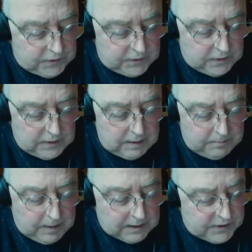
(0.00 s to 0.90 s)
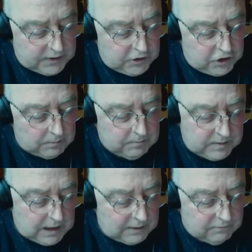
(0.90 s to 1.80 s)
to turn their backs and
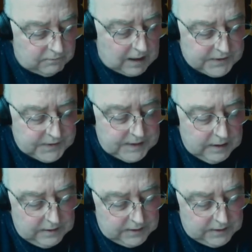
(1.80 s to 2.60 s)
jump like rats